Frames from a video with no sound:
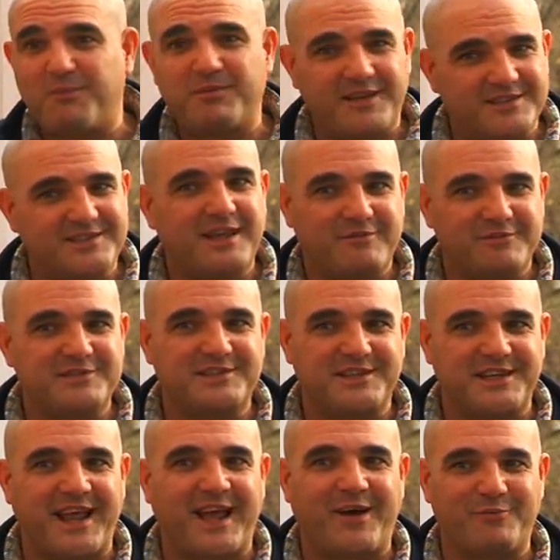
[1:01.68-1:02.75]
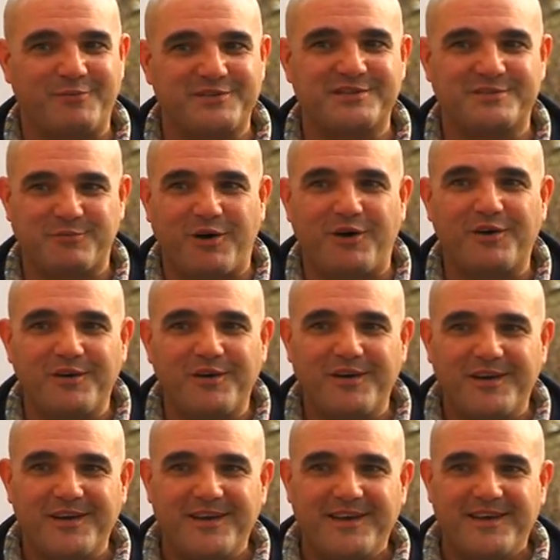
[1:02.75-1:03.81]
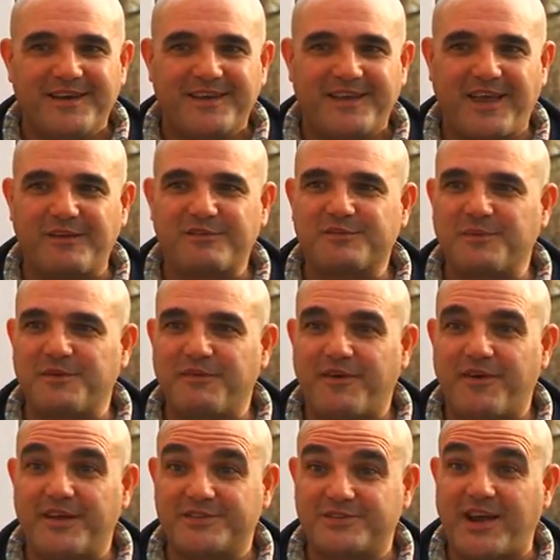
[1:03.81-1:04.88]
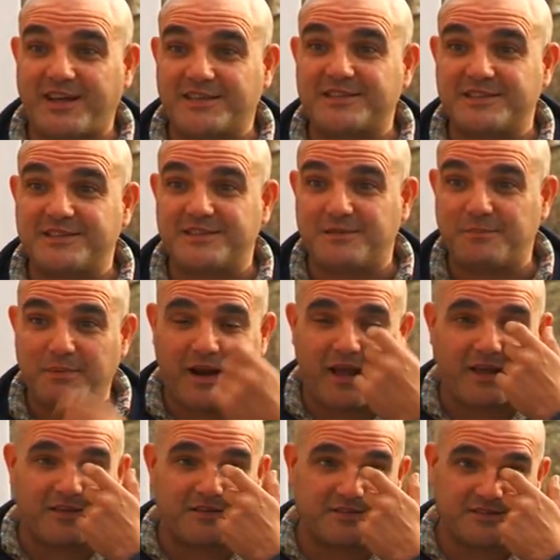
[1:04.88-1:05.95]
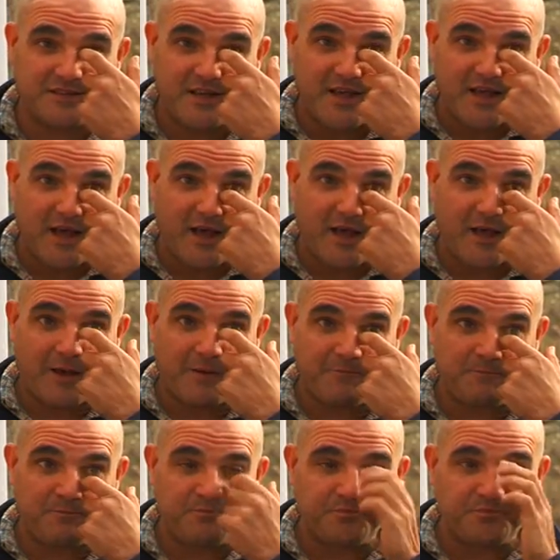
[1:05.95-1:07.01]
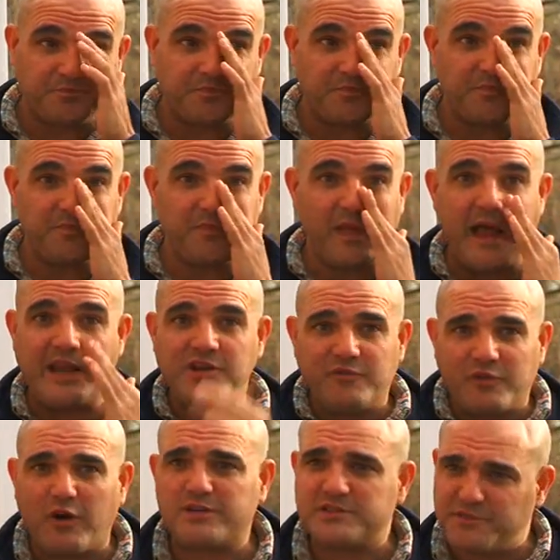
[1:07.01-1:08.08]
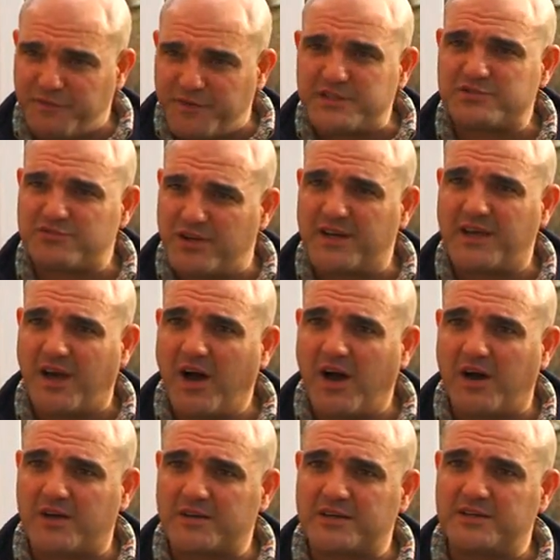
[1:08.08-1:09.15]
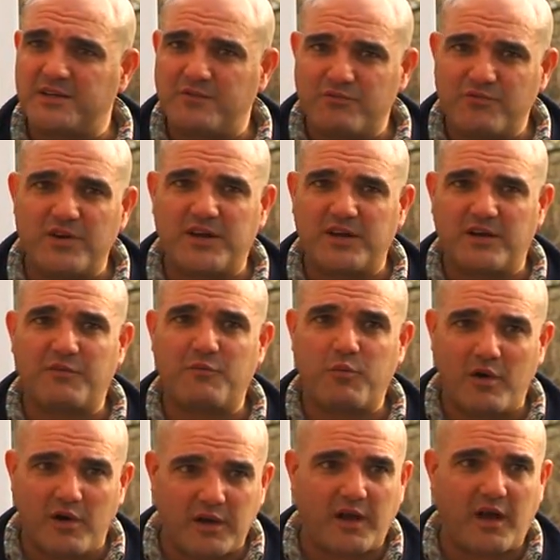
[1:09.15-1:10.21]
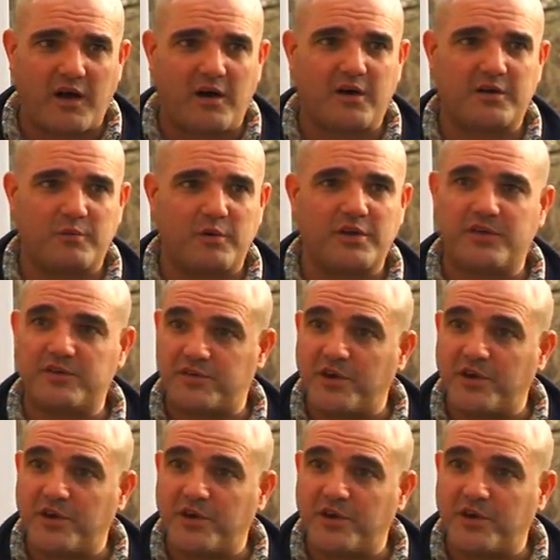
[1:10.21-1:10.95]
probably a 70 now, which is what keeps me very attracted to the place. And you've got to fish really hard. You've really got to work hard at what you're